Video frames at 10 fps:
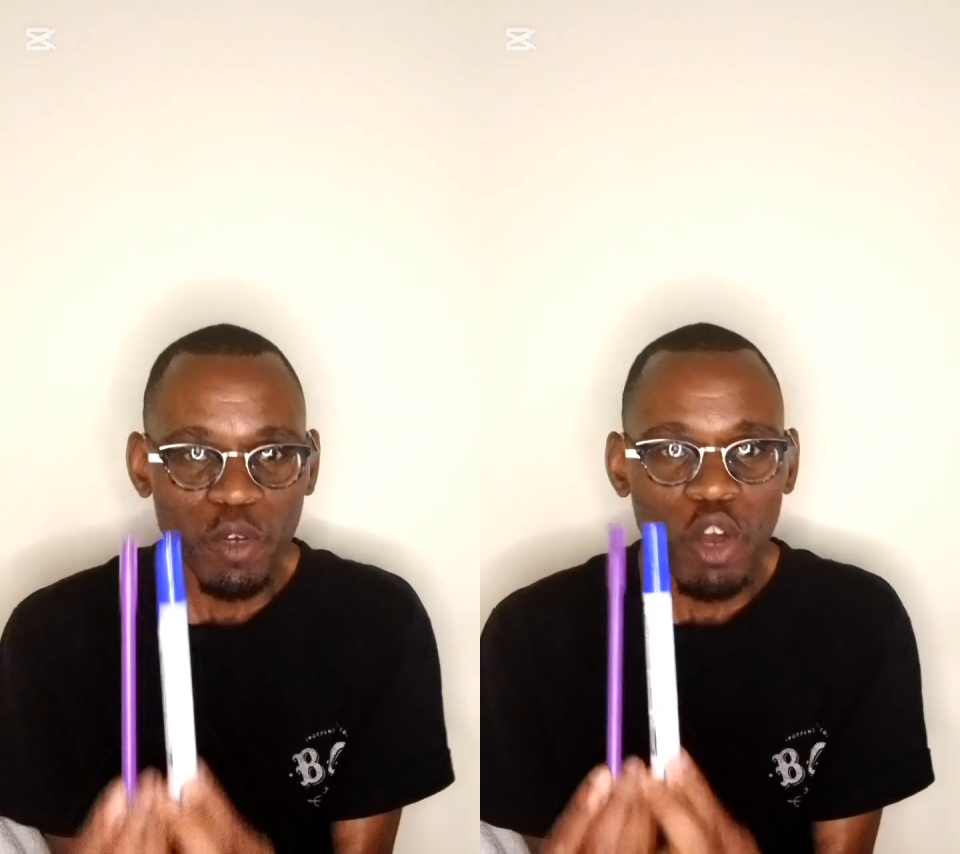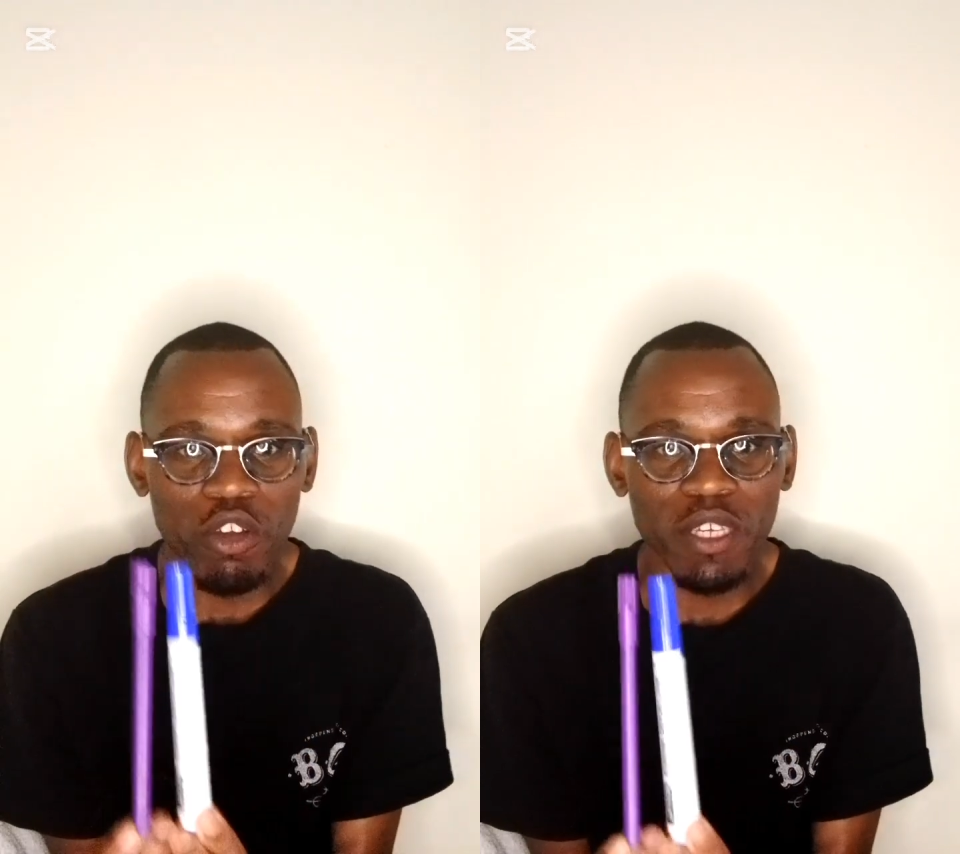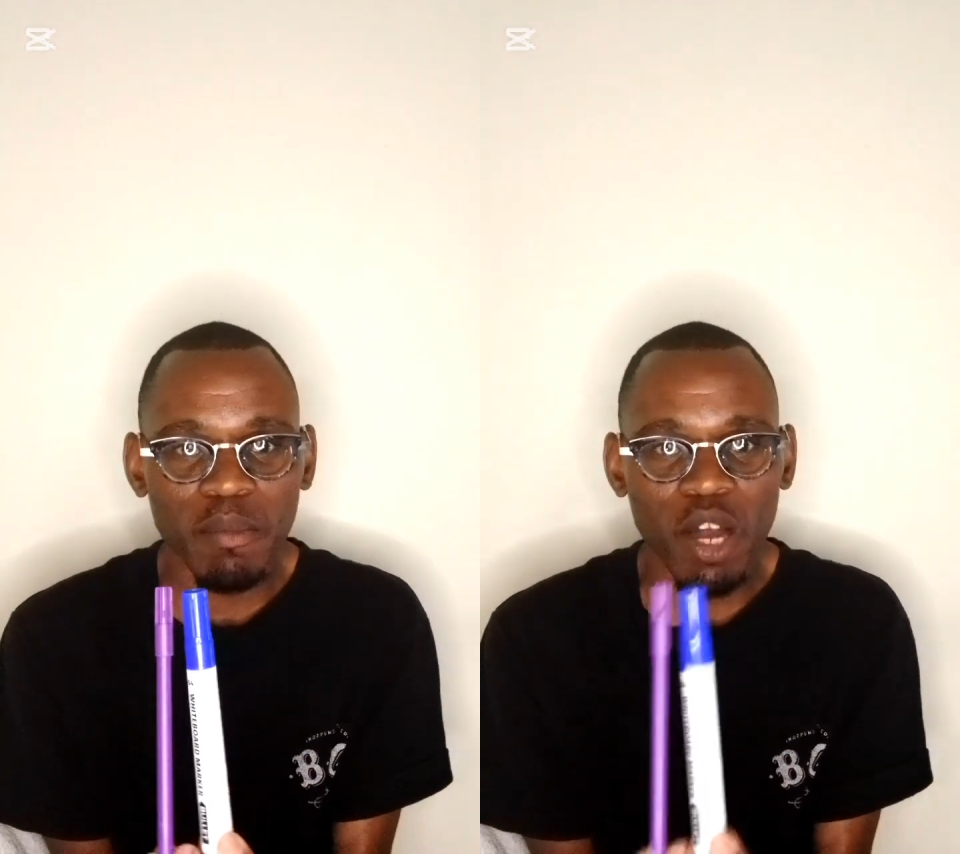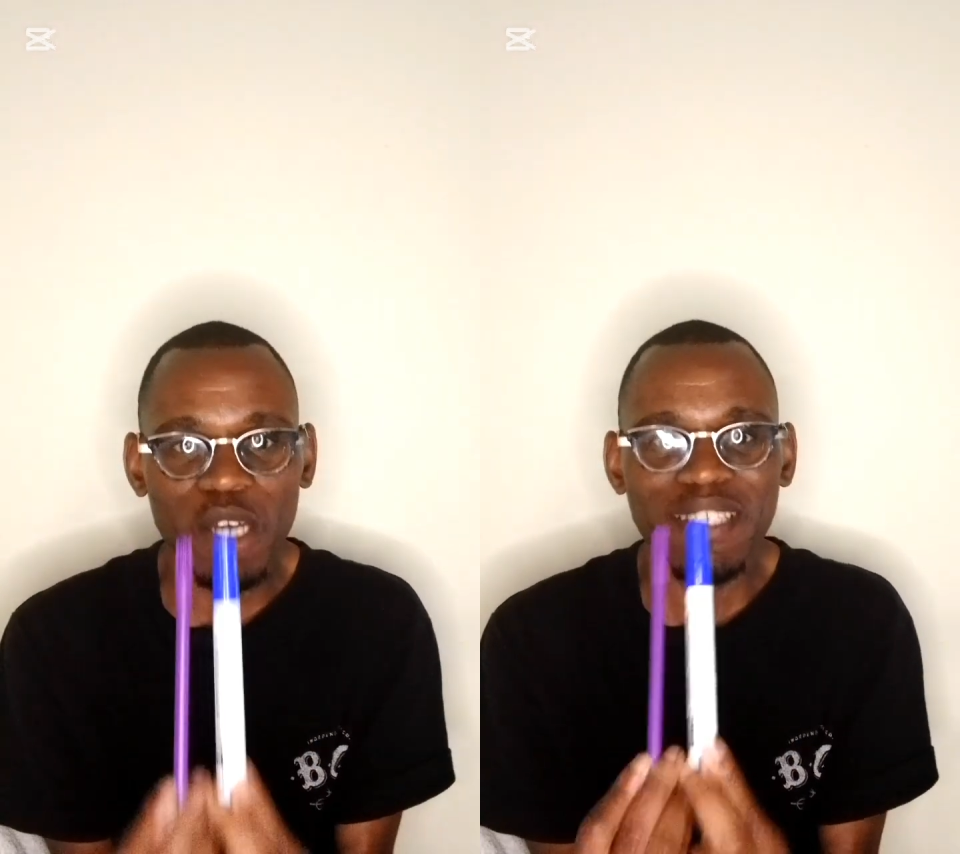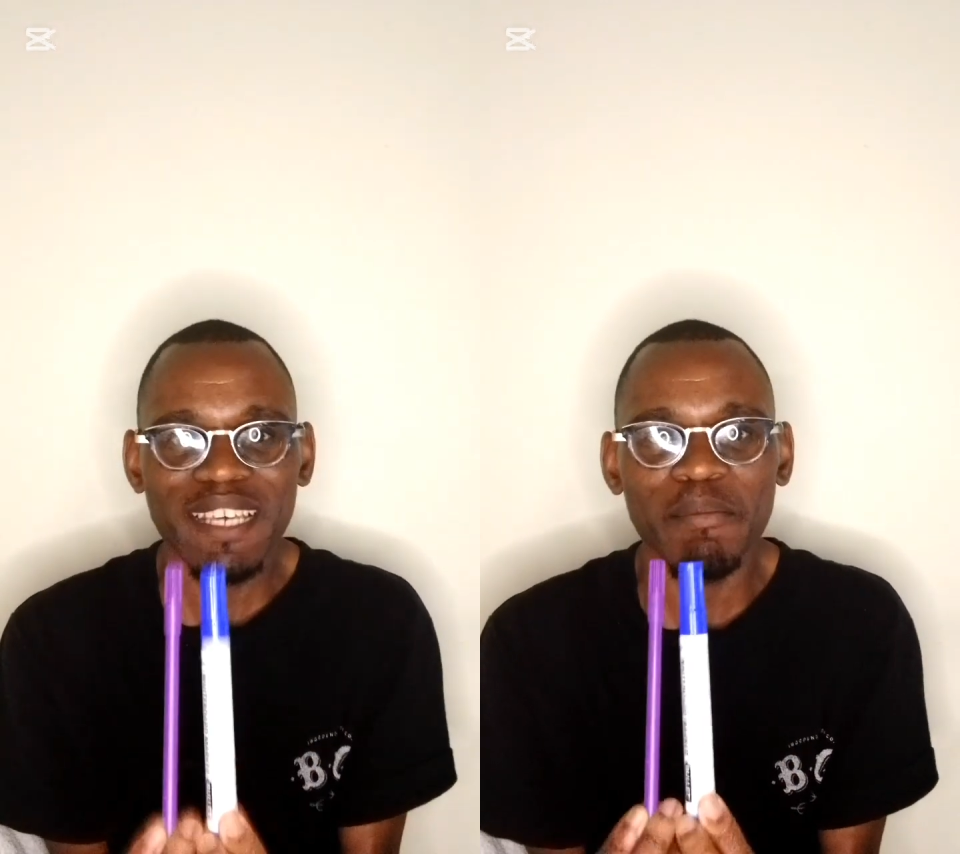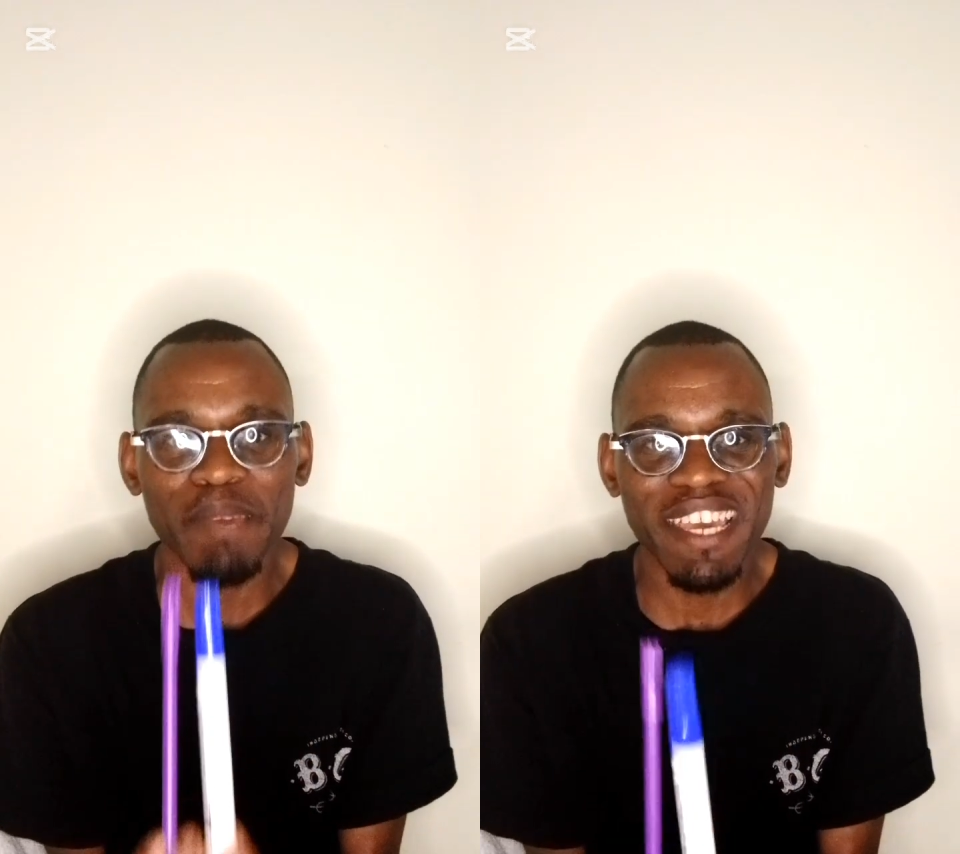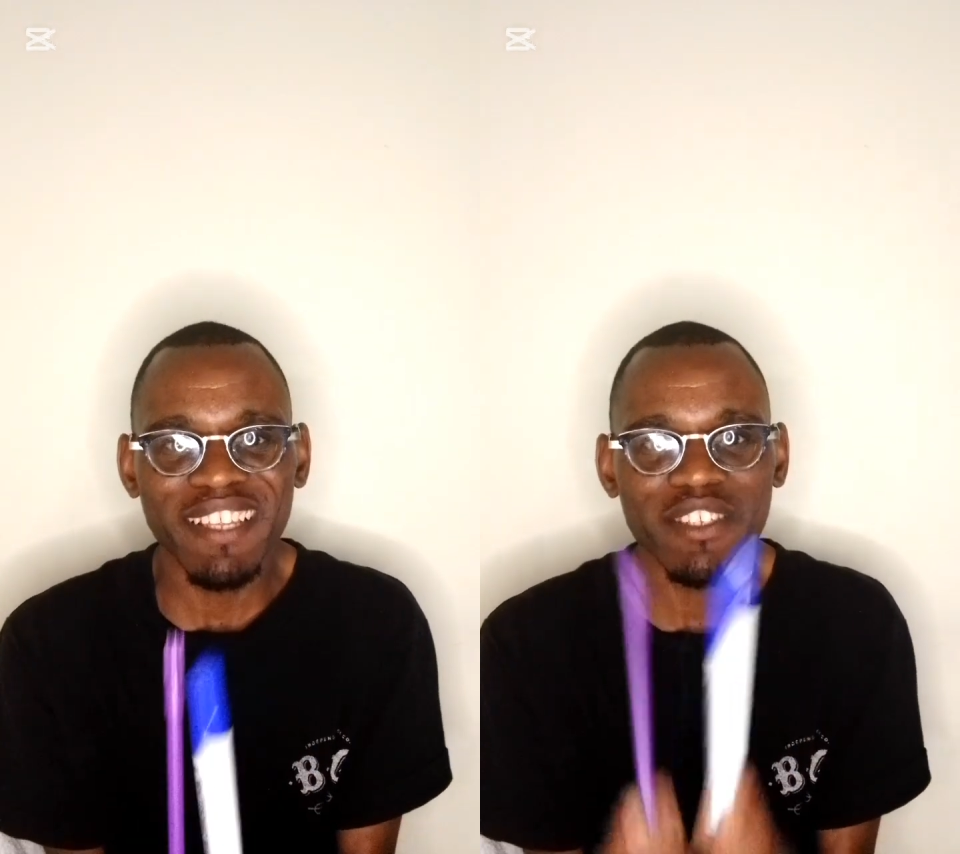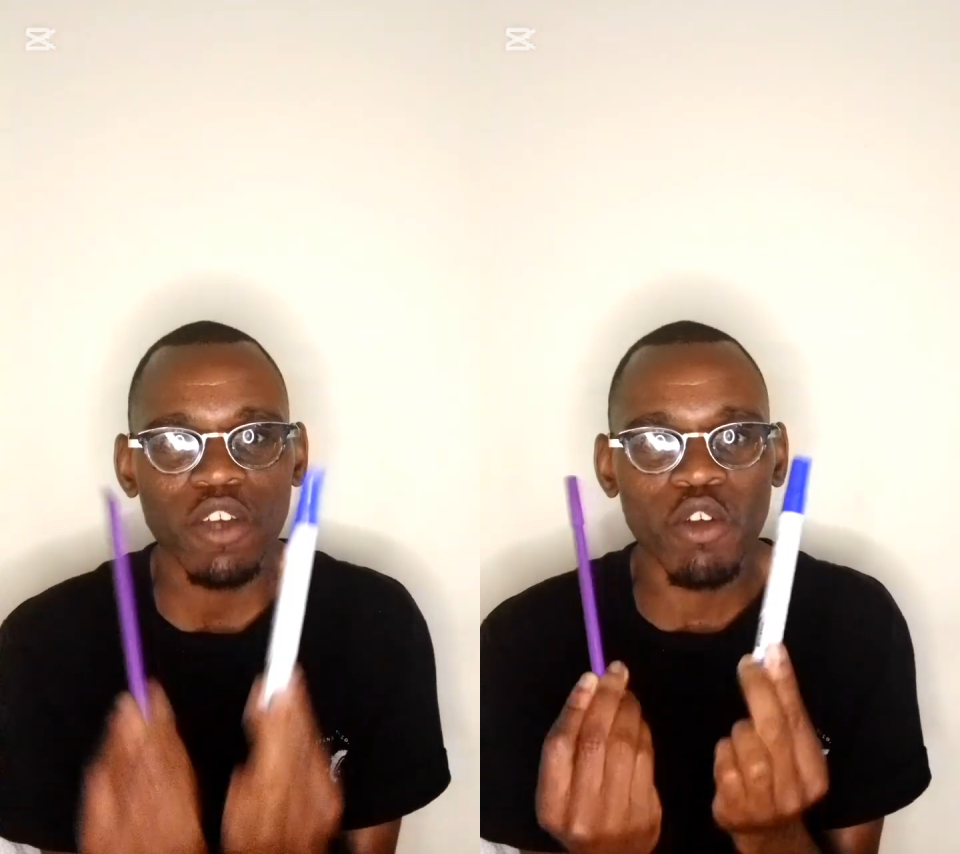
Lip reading: cookie markers and pens